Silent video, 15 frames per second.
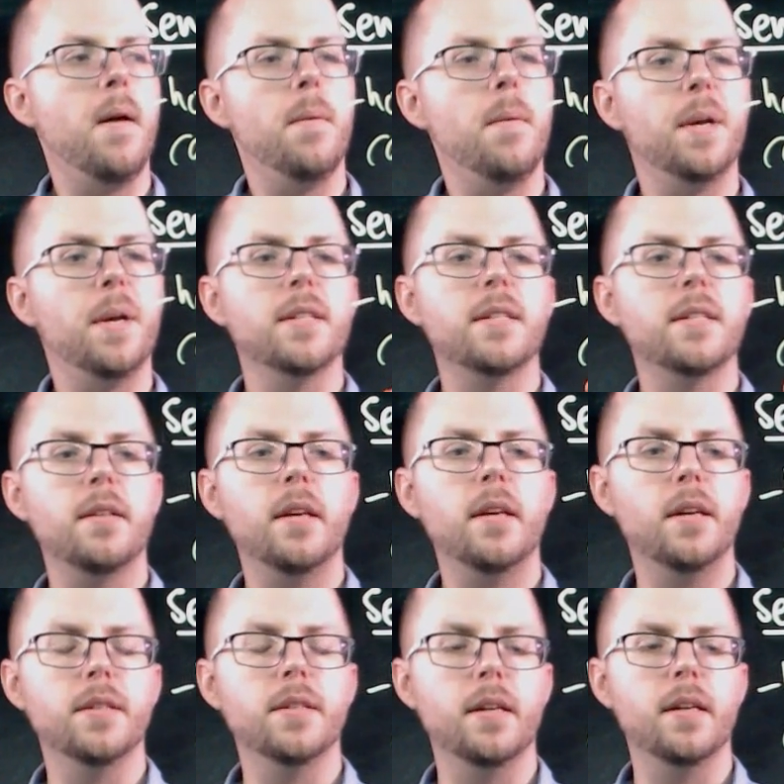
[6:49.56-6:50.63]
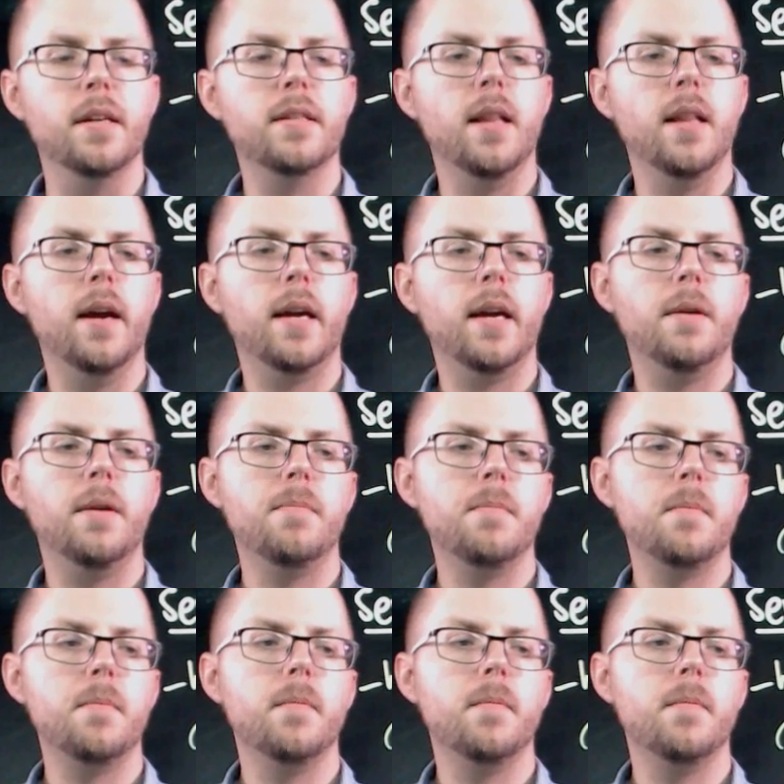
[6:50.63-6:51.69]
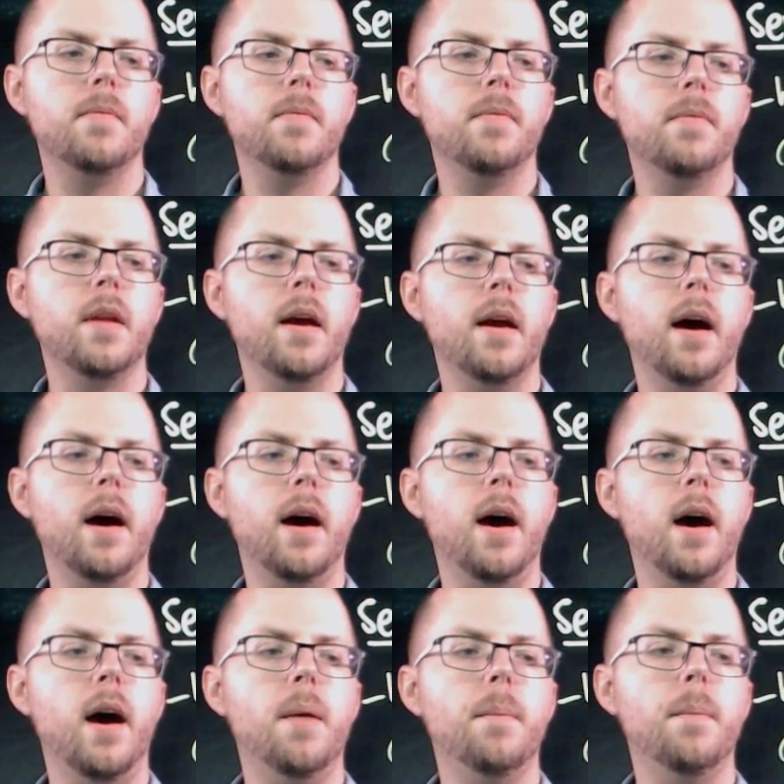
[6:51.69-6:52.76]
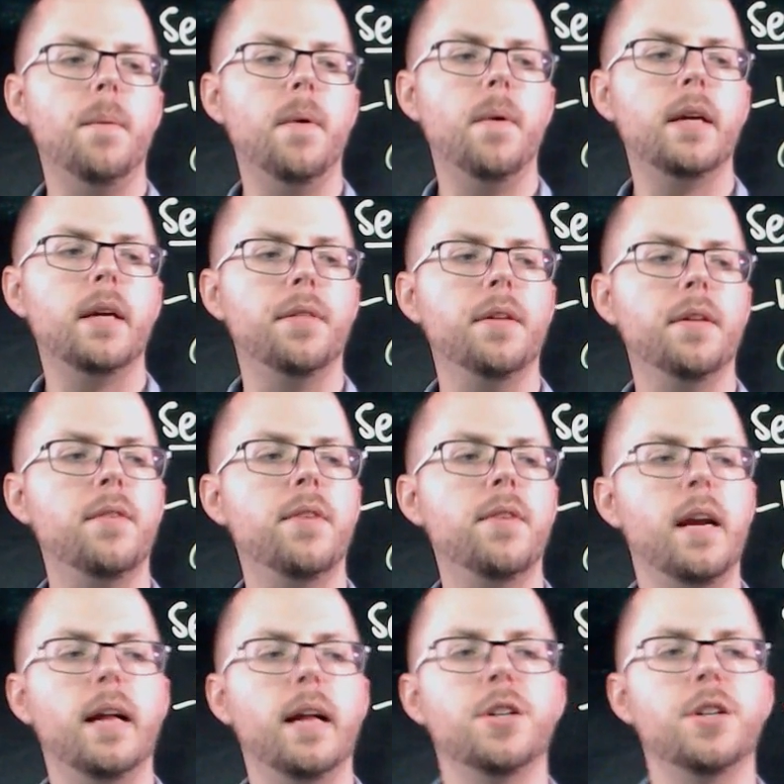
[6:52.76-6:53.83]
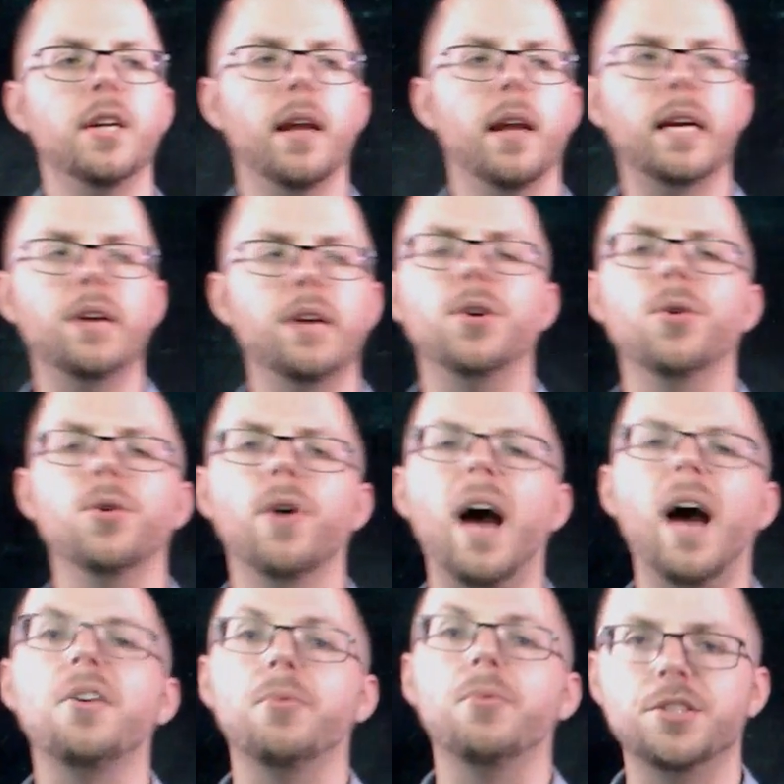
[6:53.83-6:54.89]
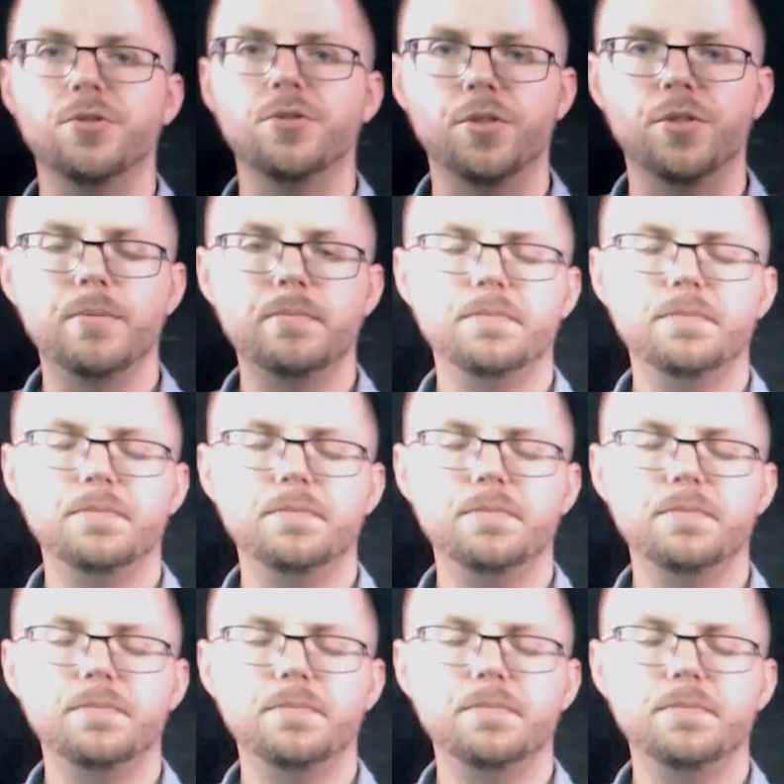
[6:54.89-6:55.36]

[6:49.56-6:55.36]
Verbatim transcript: Because the thing is that it's like, um, okay, think of an analogy like if you're at a restaurant,